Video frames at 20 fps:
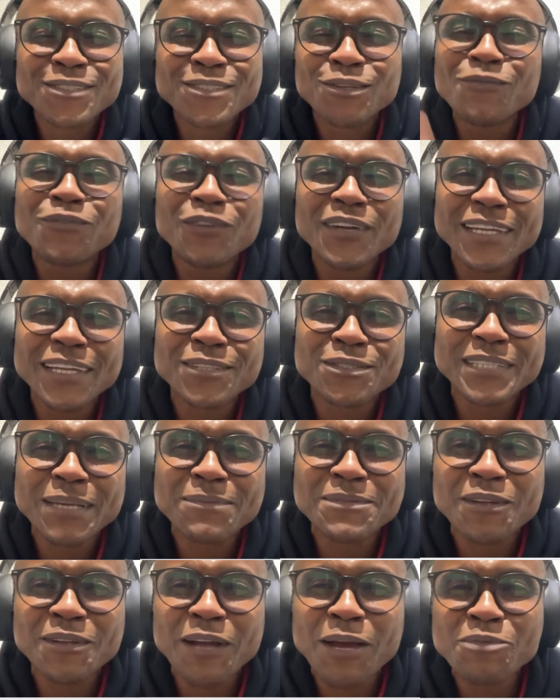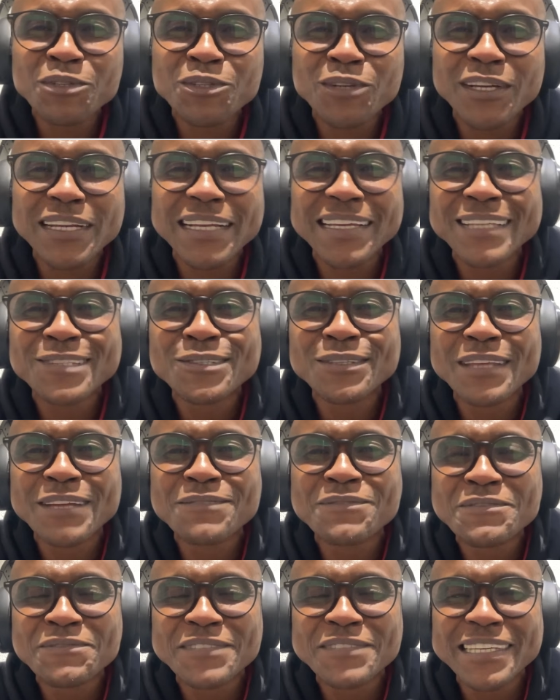And don't forget to subscribe. We're trying to get
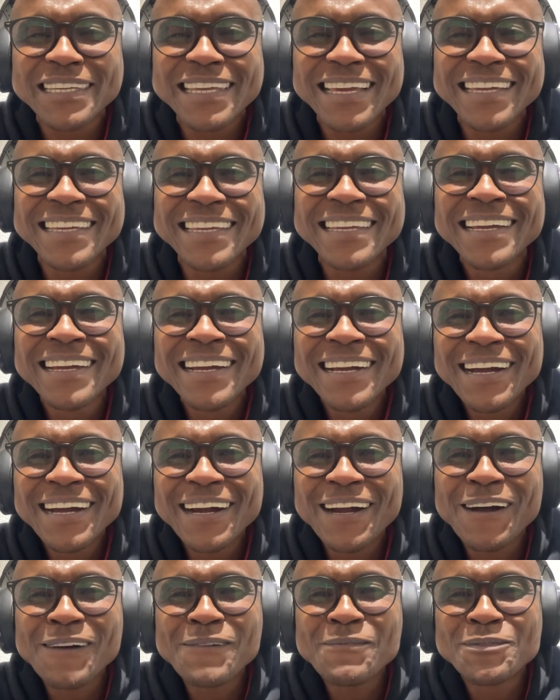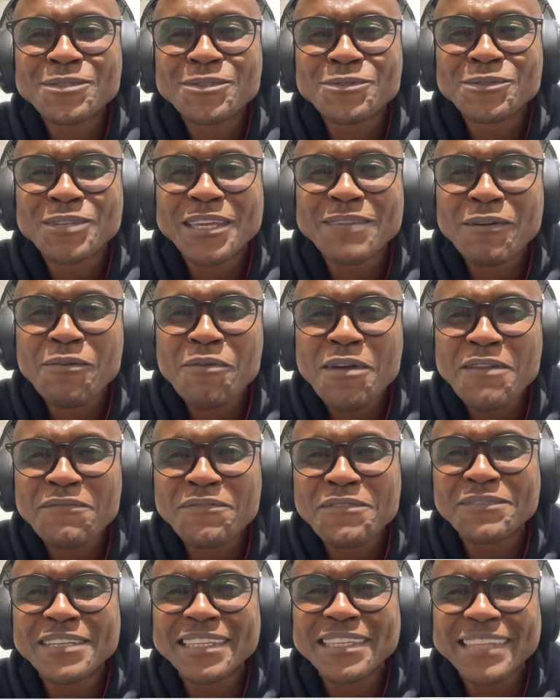to that 50K to give
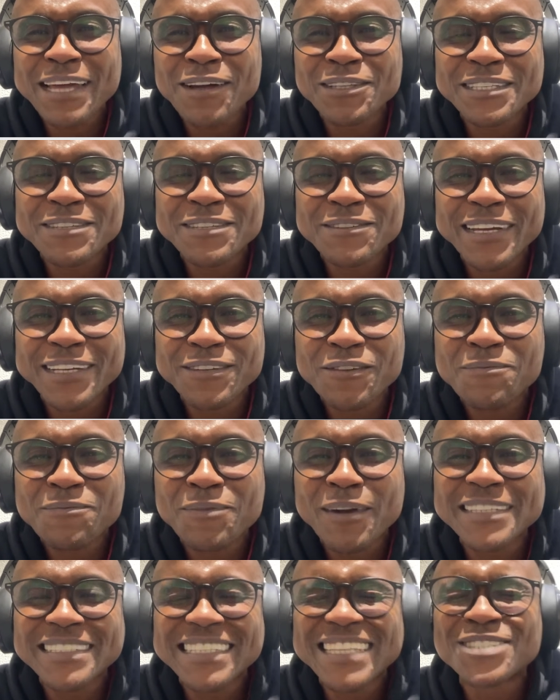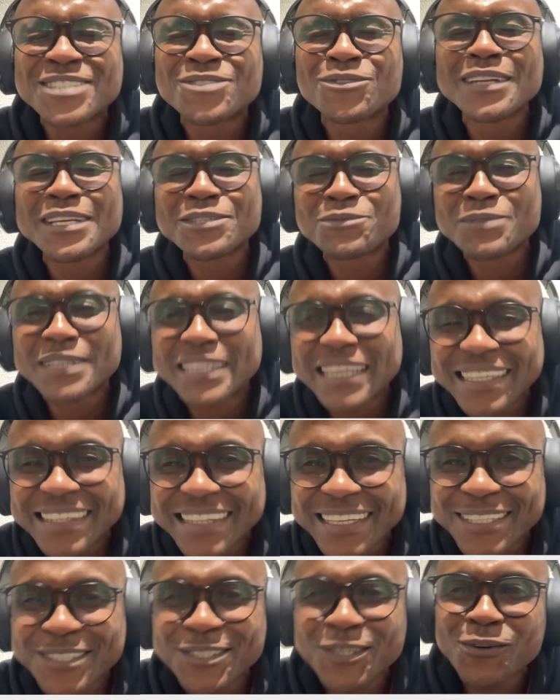away 50,000 rand of prizes as soon as we
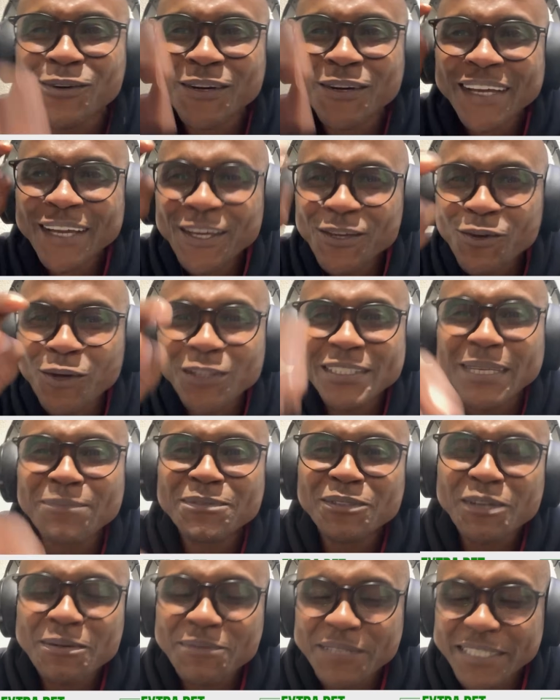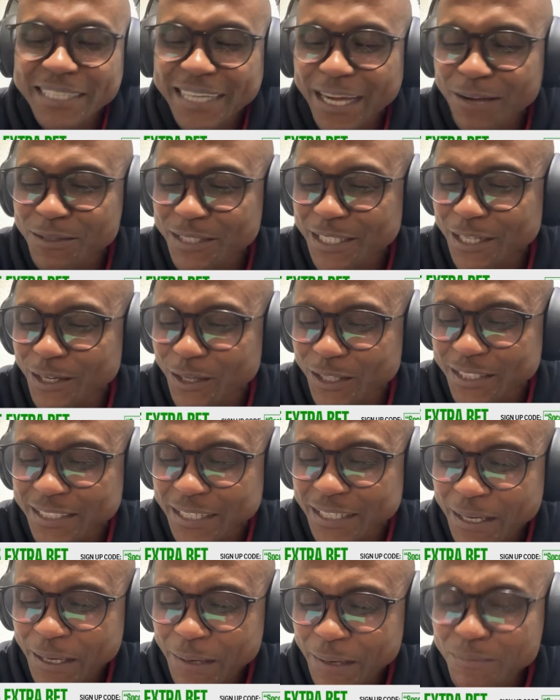get there. So your subscription counts a
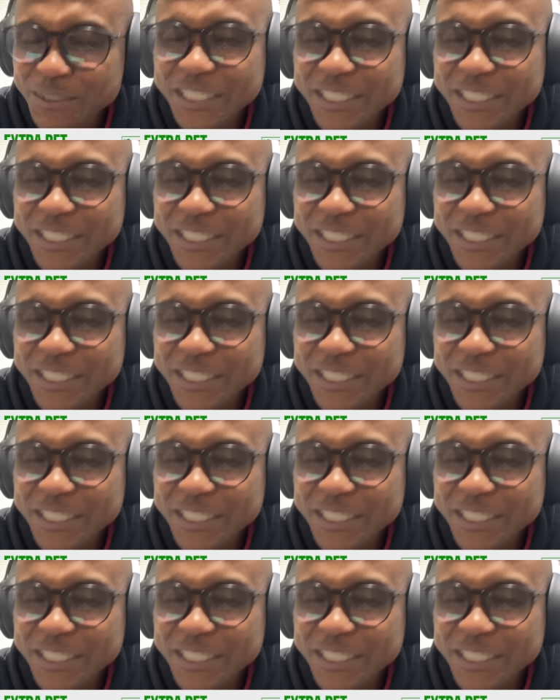lot.